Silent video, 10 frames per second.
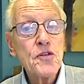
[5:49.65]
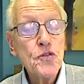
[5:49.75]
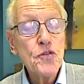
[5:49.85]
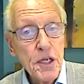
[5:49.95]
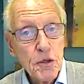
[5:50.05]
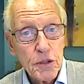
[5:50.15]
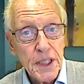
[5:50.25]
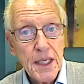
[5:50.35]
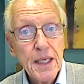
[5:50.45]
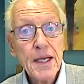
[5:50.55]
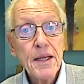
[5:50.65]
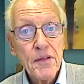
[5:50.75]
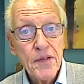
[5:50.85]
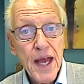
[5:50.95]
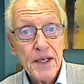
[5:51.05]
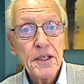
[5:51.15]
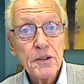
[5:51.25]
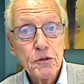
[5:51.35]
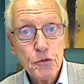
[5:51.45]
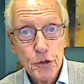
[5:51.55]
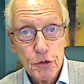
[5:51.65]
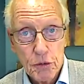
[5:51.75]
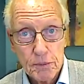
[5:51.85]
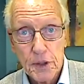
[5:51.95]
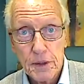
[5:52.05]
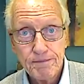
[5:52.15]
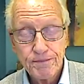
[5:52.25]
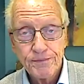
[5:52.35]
nearly that durable.